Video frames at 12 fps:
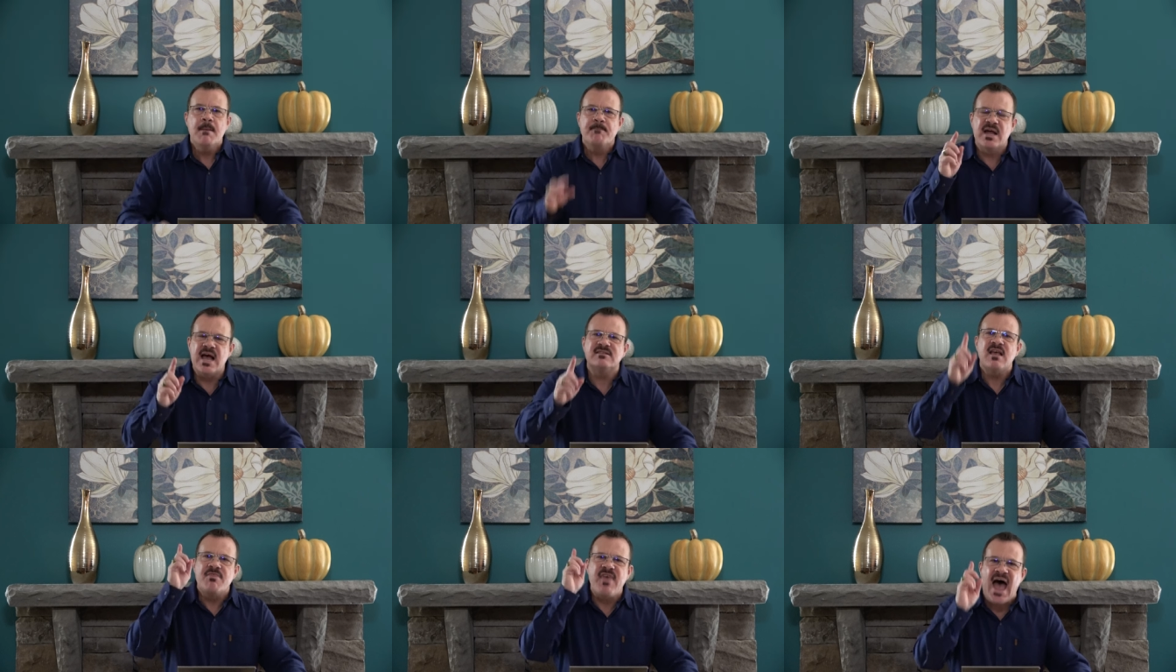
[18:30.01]

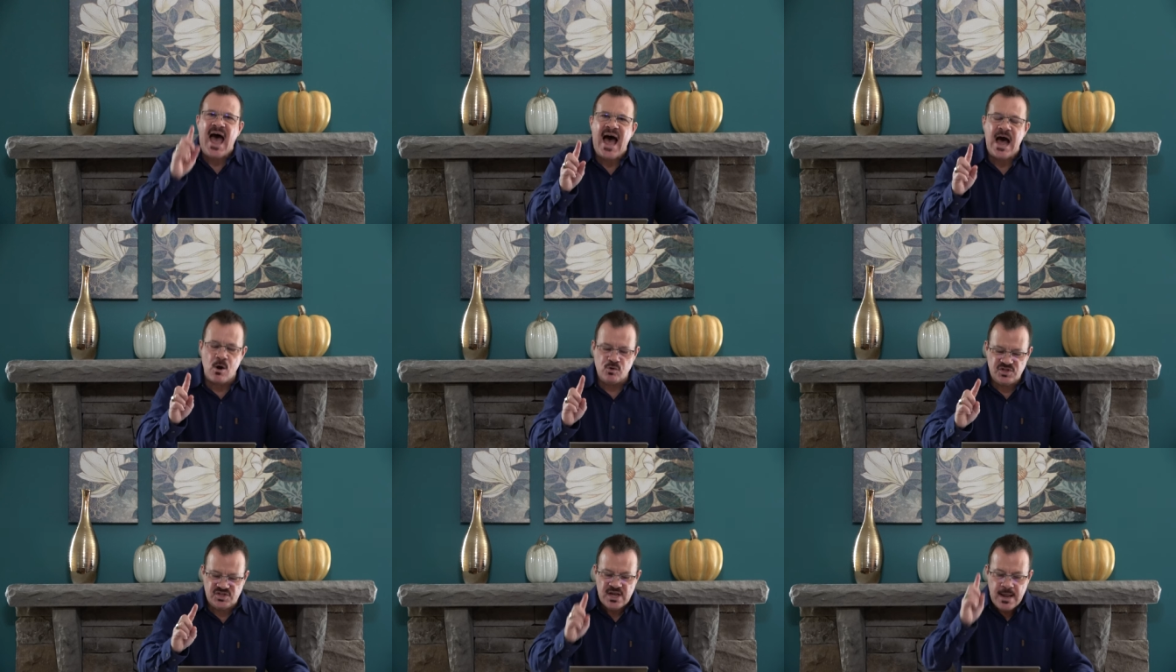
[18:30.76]
Because the
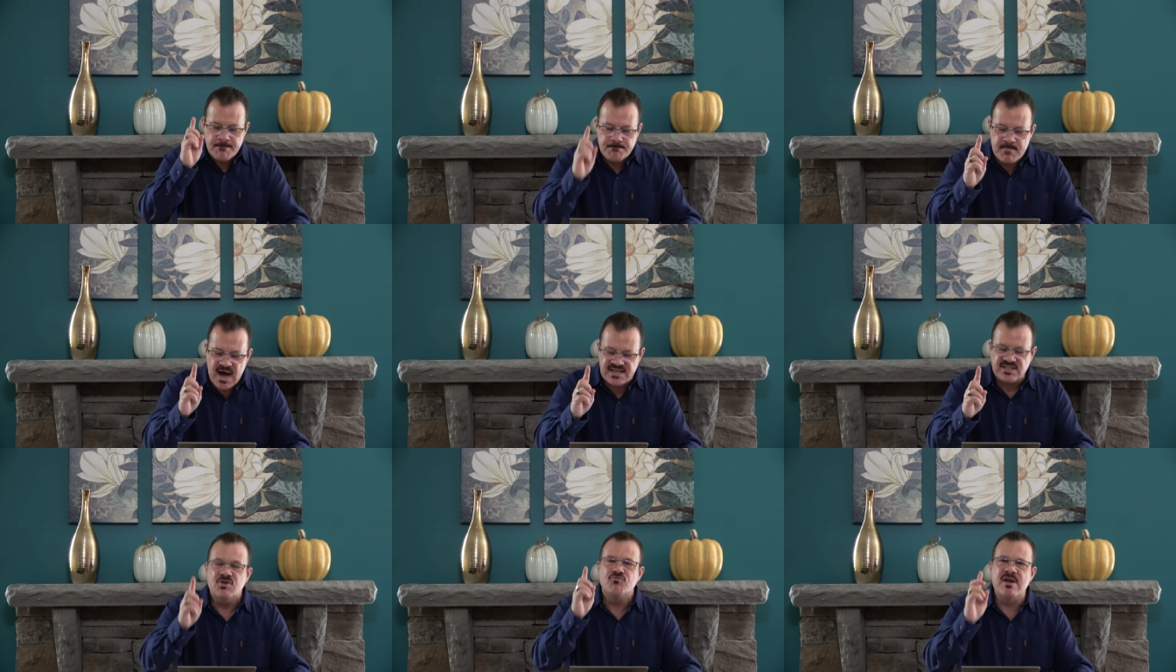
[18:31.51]
house
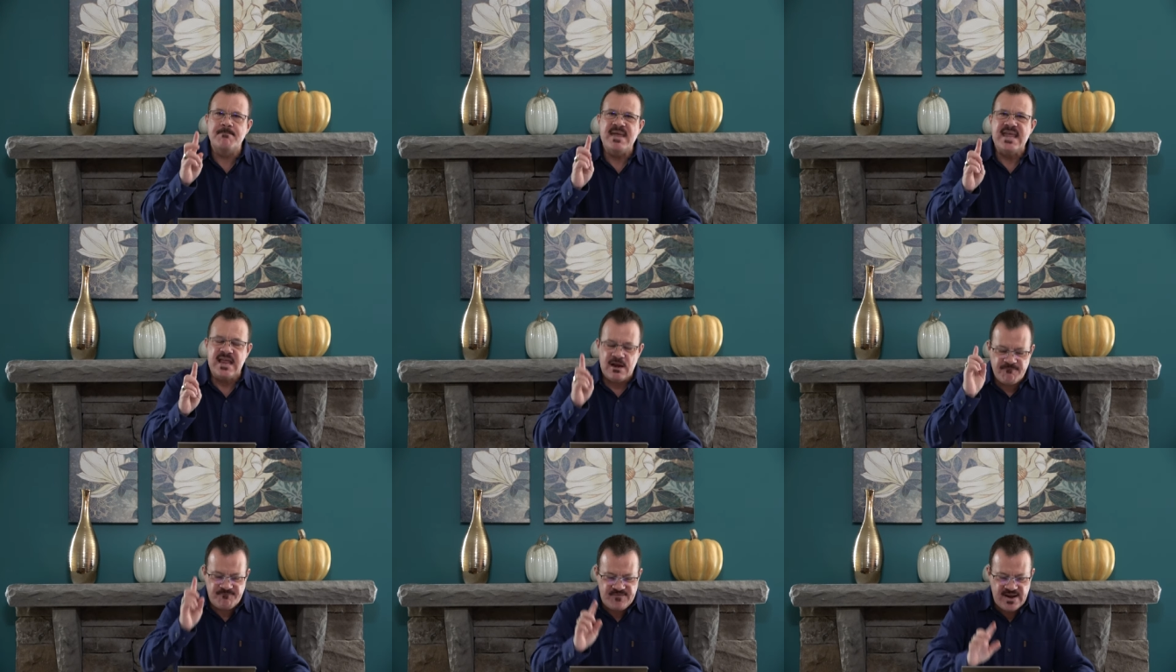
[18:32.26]
must
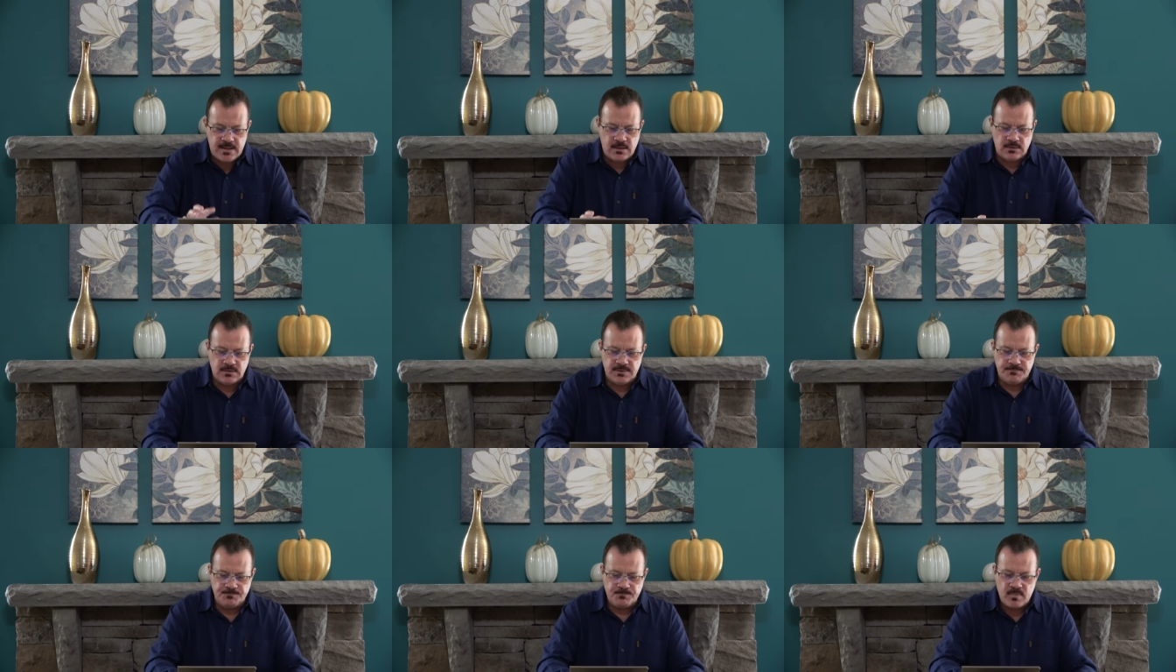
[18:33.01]
remain filled